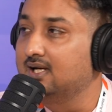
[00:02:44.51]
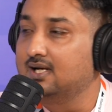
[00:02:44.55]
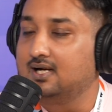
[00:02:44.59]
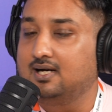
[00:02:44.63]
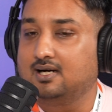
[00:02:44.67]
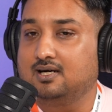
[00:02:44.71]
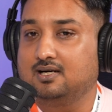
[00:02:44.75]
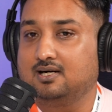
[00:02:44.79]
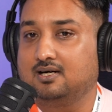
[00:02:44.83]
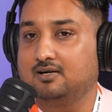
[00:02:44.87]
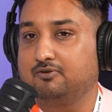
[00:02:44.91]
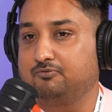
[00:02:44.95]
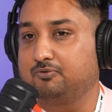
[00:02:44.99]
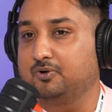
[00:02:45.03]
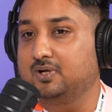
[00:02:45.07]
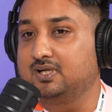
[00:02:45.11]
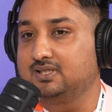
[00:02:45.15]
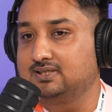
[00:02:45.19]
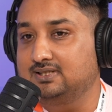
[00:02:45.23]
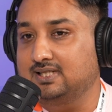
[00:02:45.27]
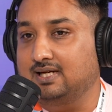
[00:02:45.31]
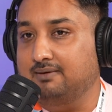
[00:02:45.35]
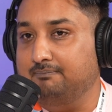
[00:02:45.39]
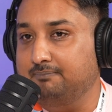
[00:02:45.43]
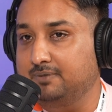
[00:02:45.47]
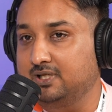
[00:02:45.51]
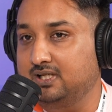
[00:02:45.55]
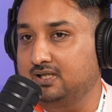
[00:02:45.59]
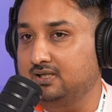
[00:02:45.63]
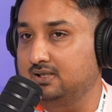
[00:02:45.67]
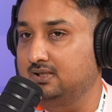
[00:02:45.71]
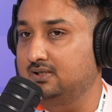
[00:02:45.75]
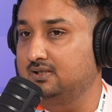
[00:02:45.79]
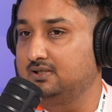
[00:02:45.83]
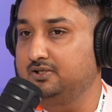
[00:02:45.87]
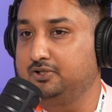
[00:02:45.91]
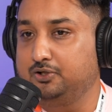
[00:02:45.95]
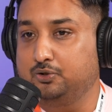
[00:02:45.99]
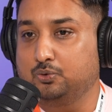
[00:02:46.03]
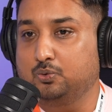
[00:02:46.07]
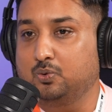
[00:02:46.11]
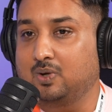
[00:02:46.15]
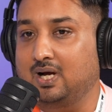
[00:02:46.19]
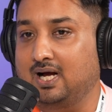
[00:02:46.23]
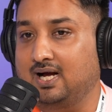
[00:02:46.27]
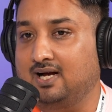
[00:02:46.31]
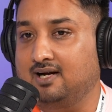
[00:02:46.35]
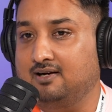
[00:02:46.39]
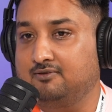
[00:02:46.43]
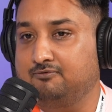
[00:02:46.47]
For example, you
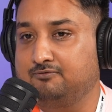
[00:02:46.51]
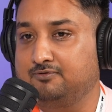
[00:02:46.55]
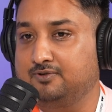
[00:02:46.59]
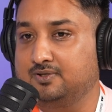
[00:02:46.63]
have